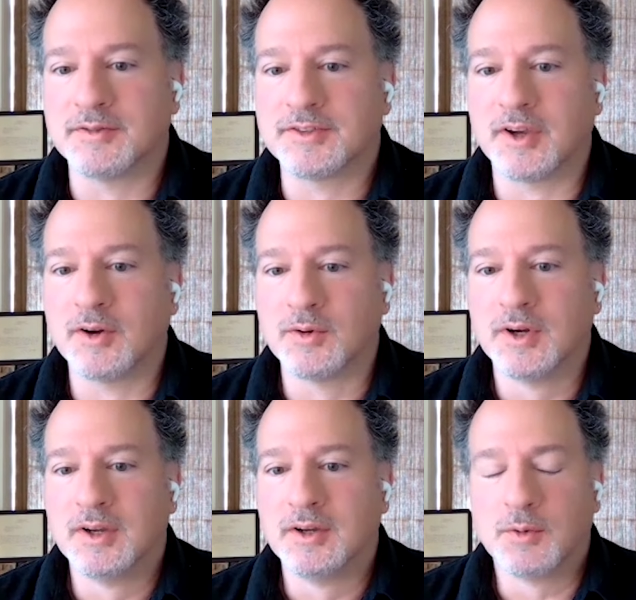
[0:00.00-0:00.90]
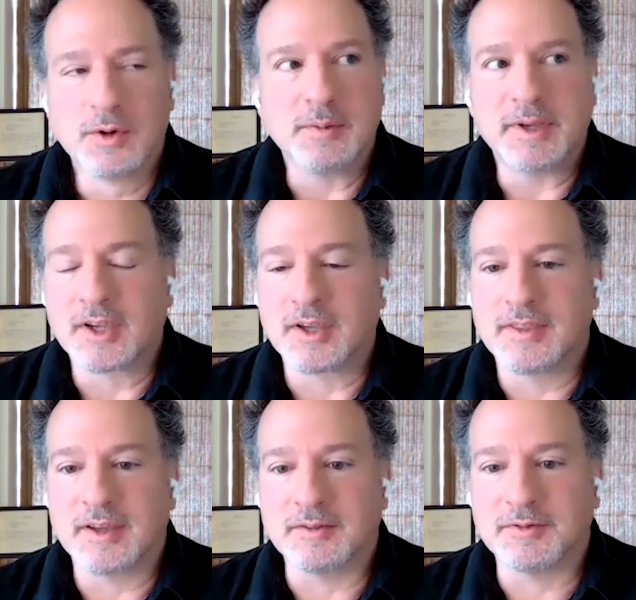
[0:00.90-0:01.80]
So wouldn't it be a good
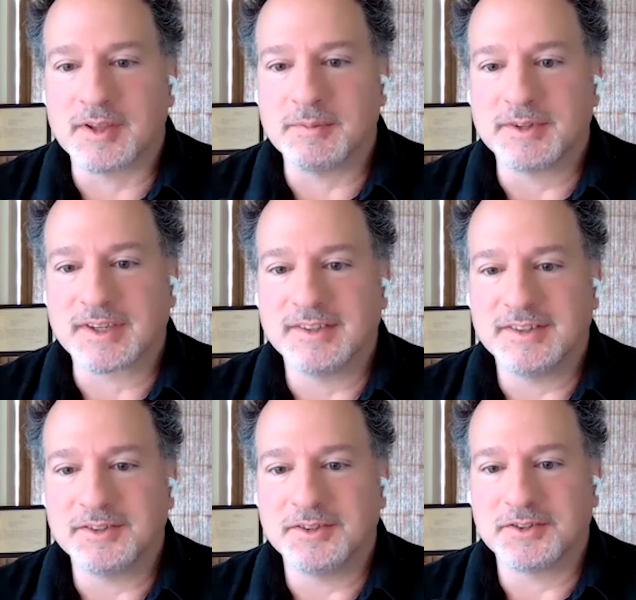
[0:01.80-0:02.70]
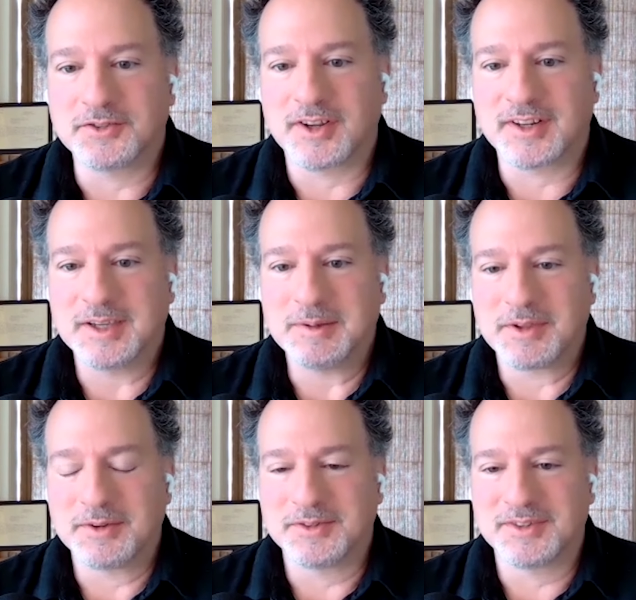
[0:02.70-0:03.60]
thing for them to continue to try to keep
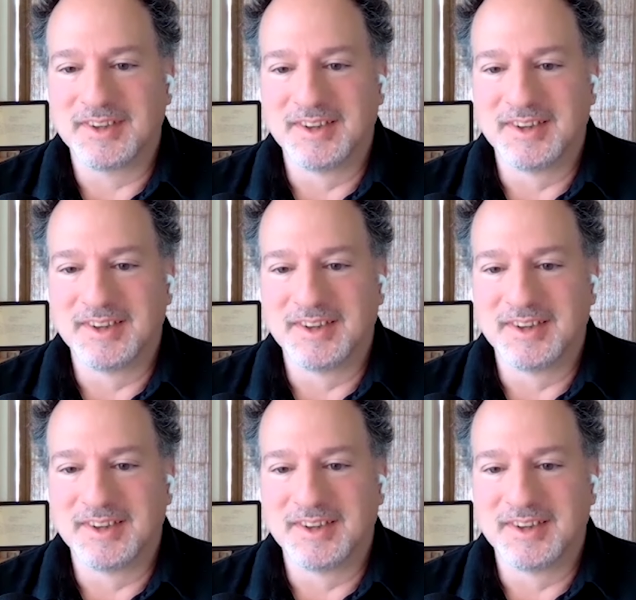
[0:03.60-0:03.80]
those?